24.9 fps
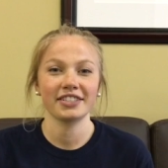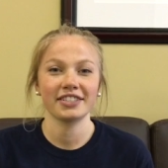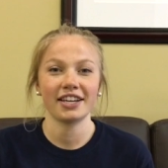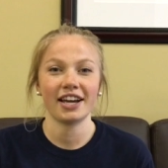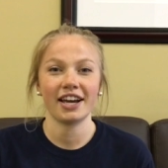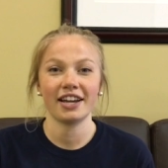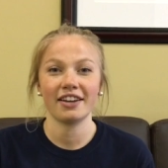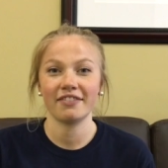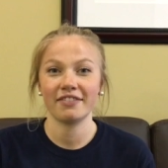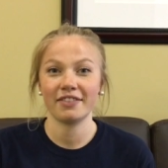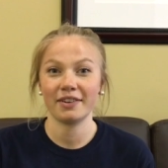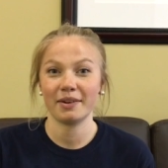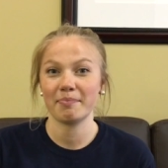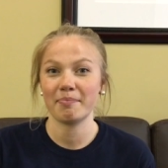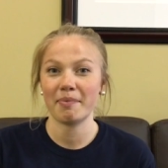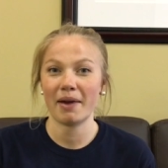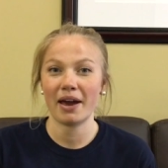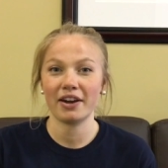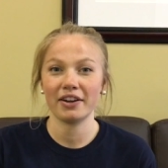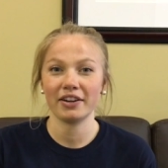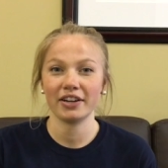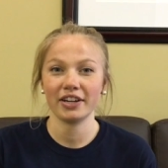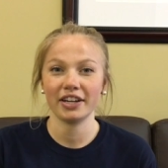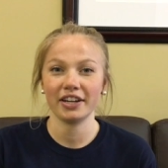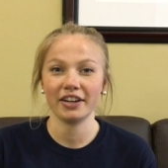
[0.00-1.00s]
side of their
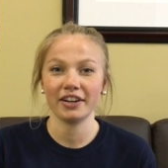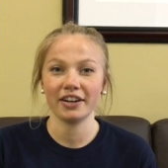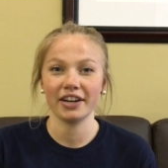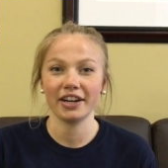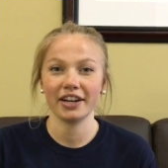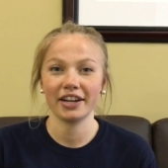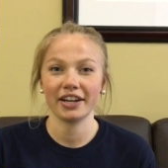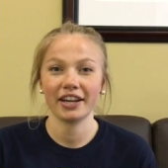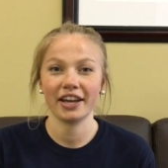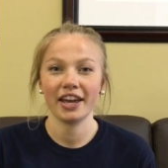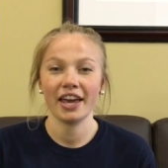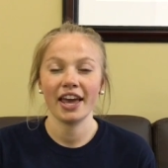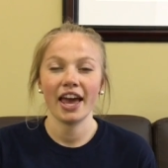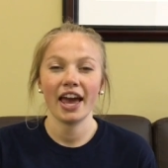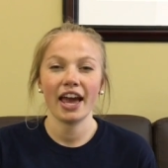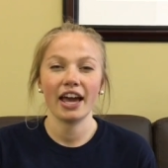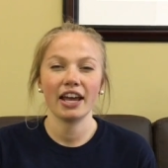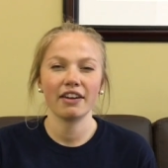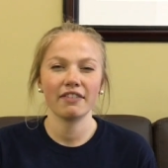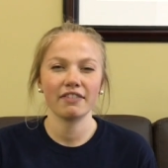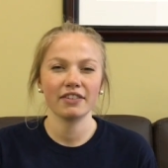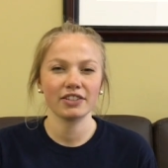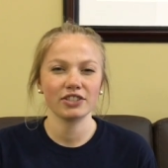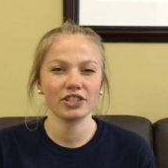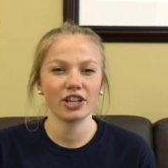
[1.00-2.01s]
better hearing. And
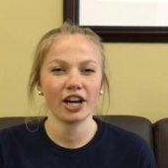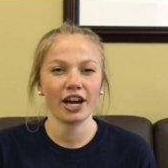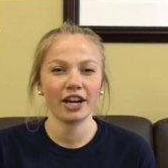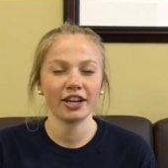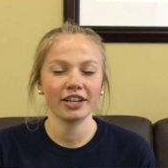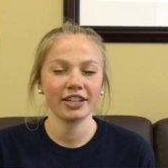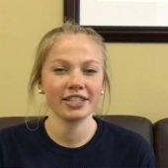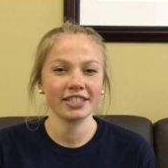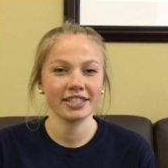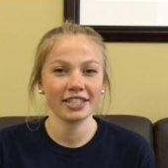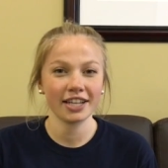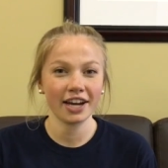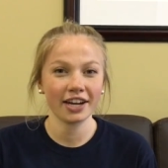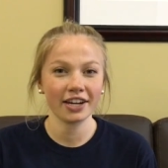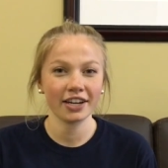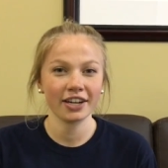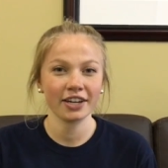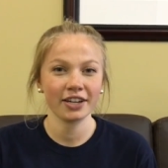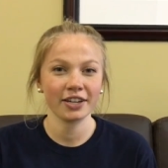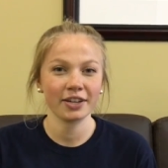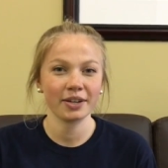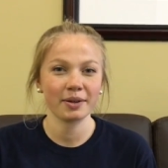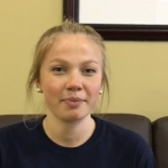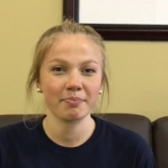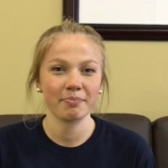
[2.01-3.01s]
if the child is younger,
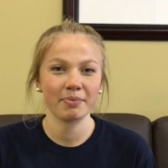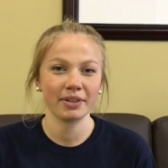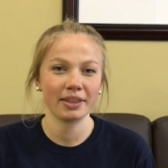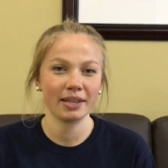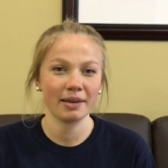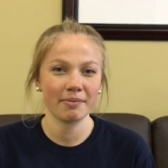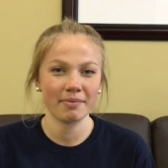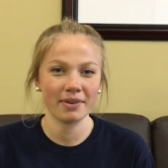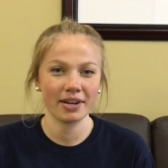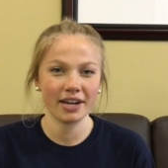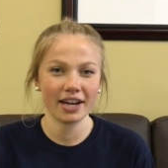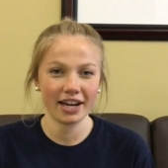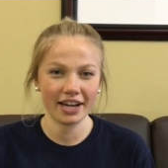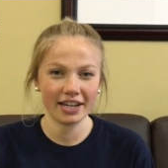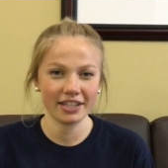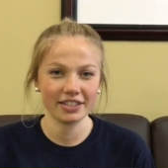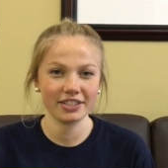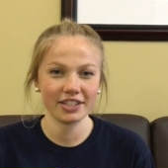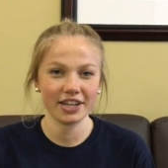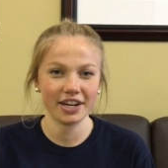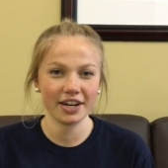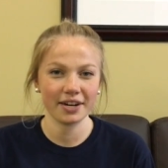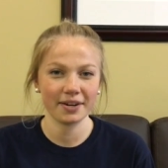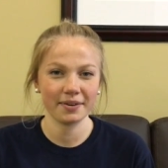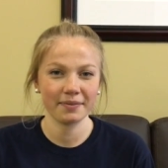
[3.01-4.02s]
you can put them in a high
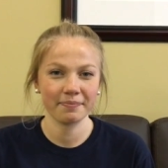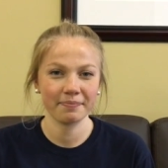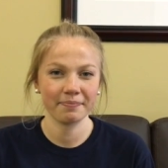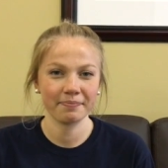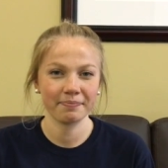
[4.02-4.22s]
chair.